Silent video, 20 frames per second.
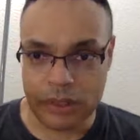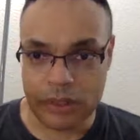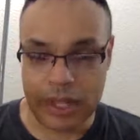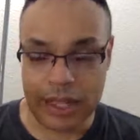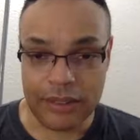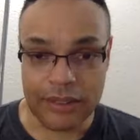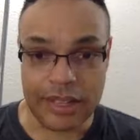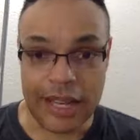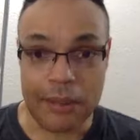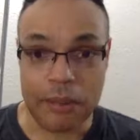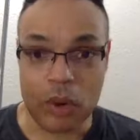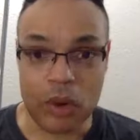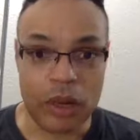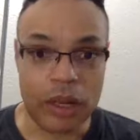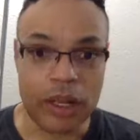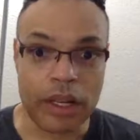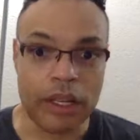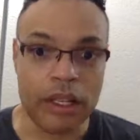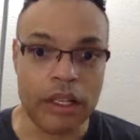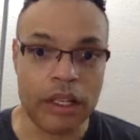great
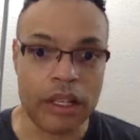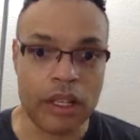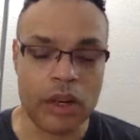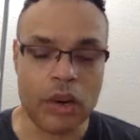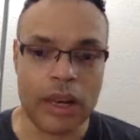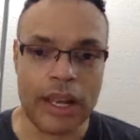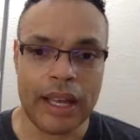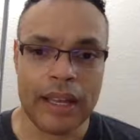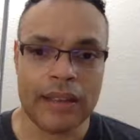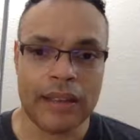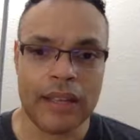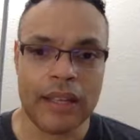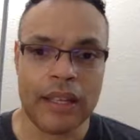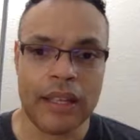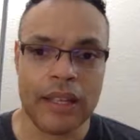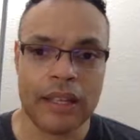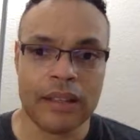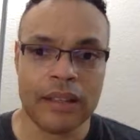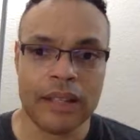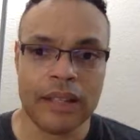cyborg, and
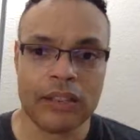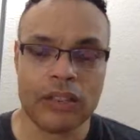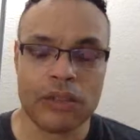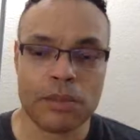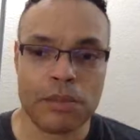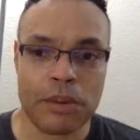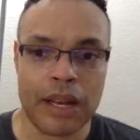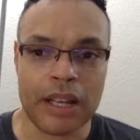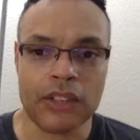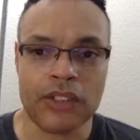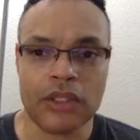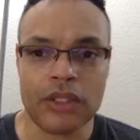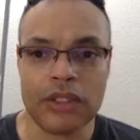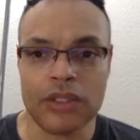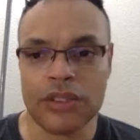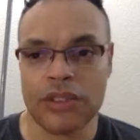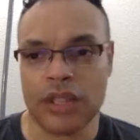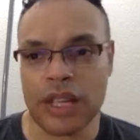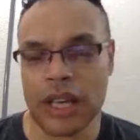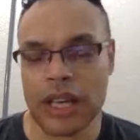the
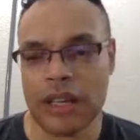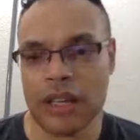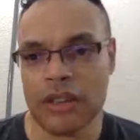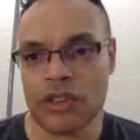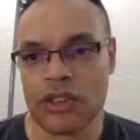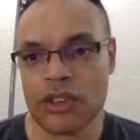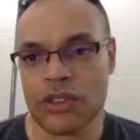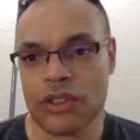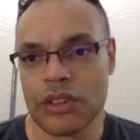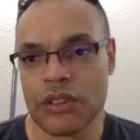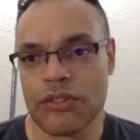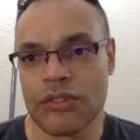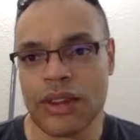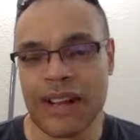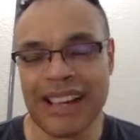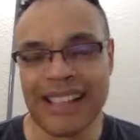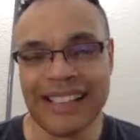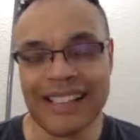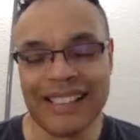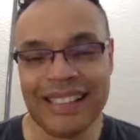expressions and just the
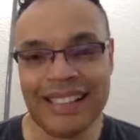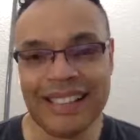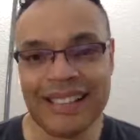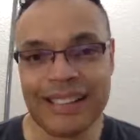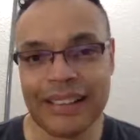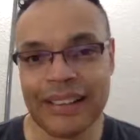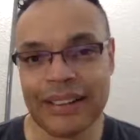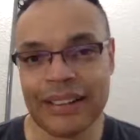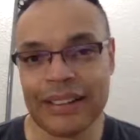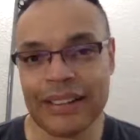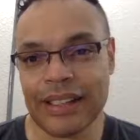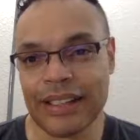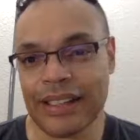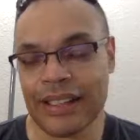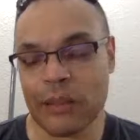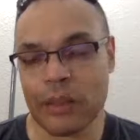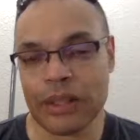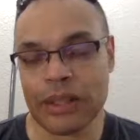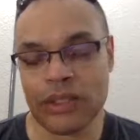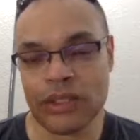fine detail that they
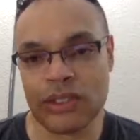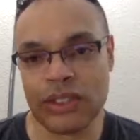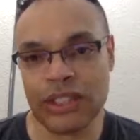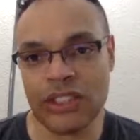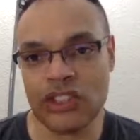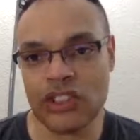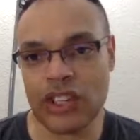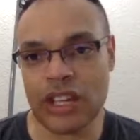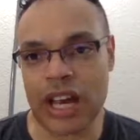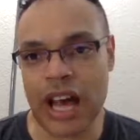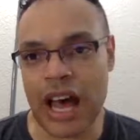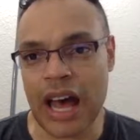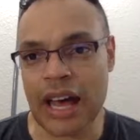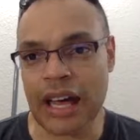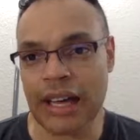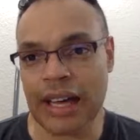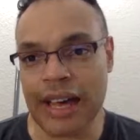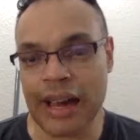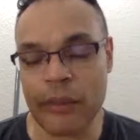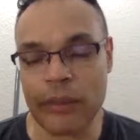did with the
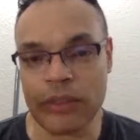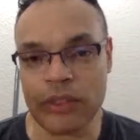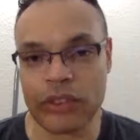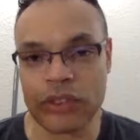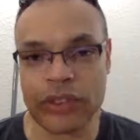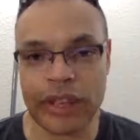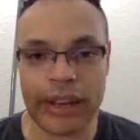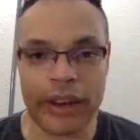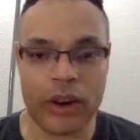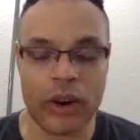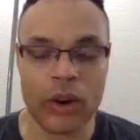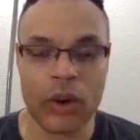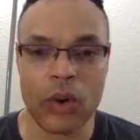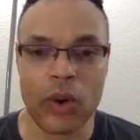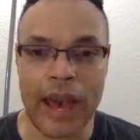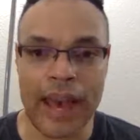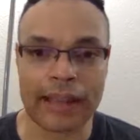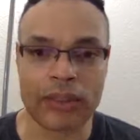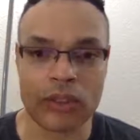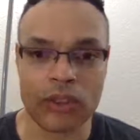CGI, I was just like,
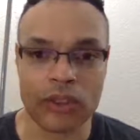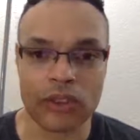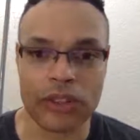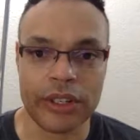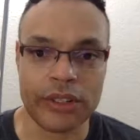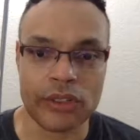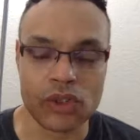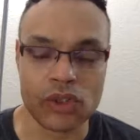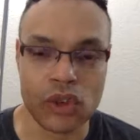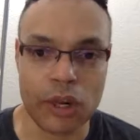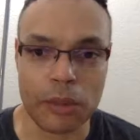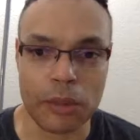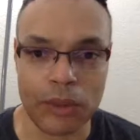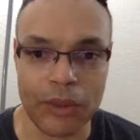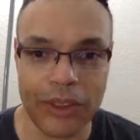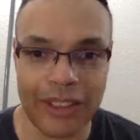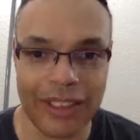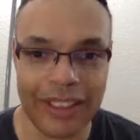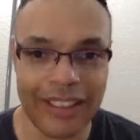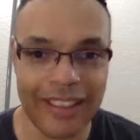oh, actors are in
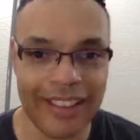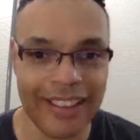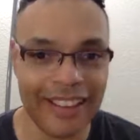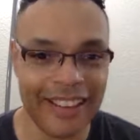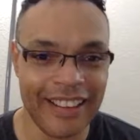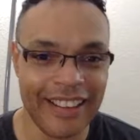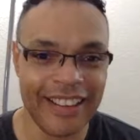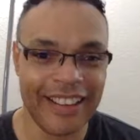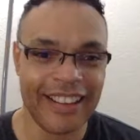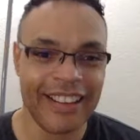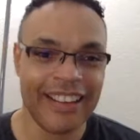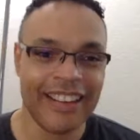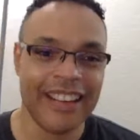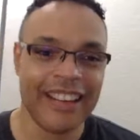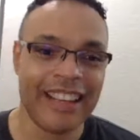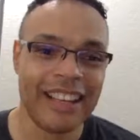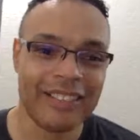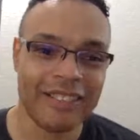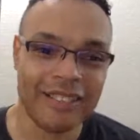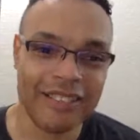trouble.
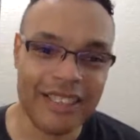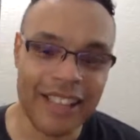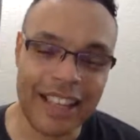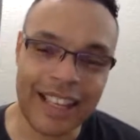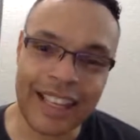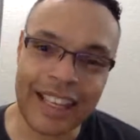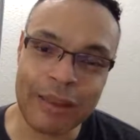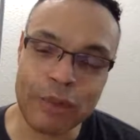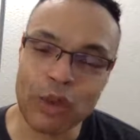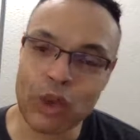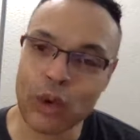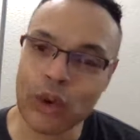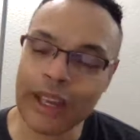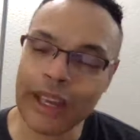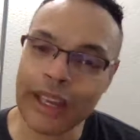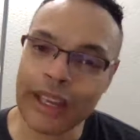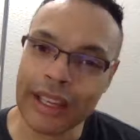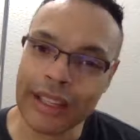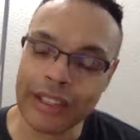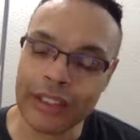If they keep
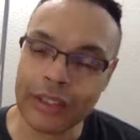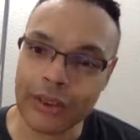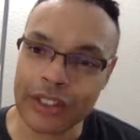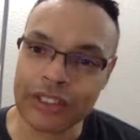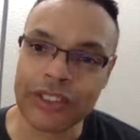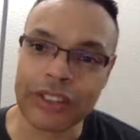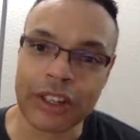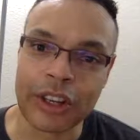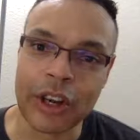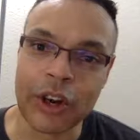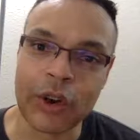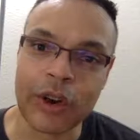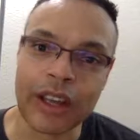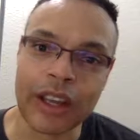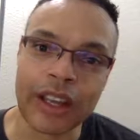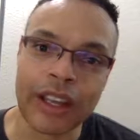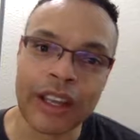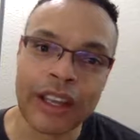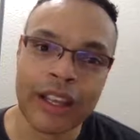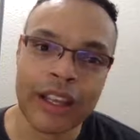going in the direction they're
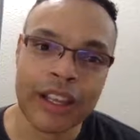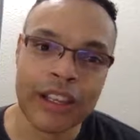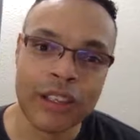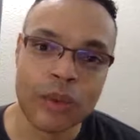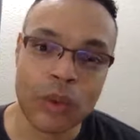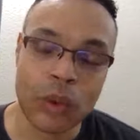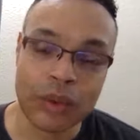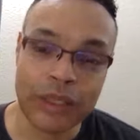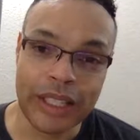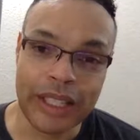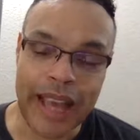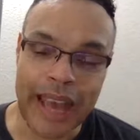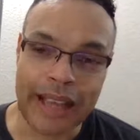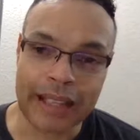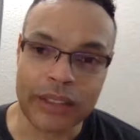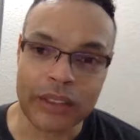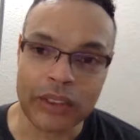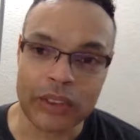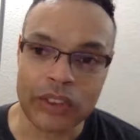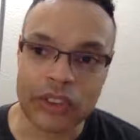going, you won't need
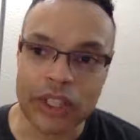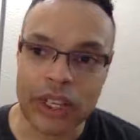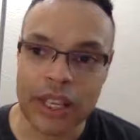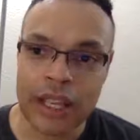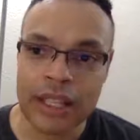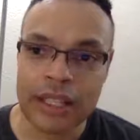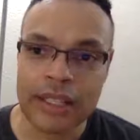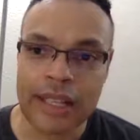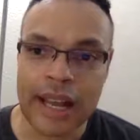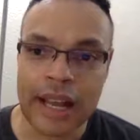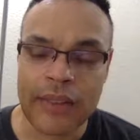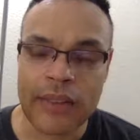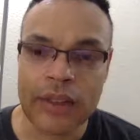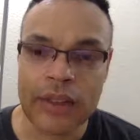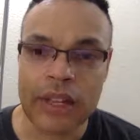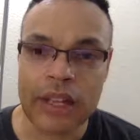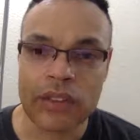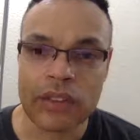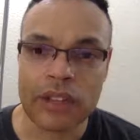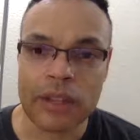actors. Now,
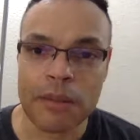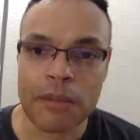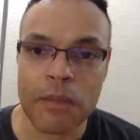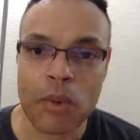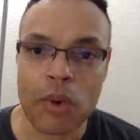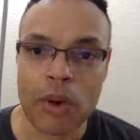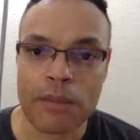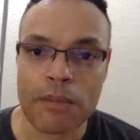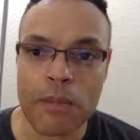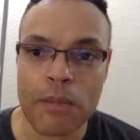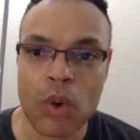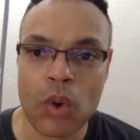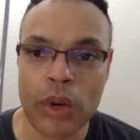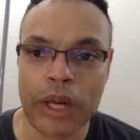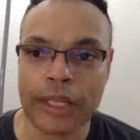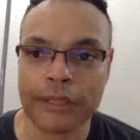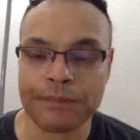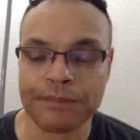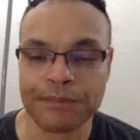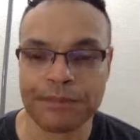there is an important
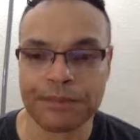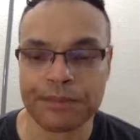point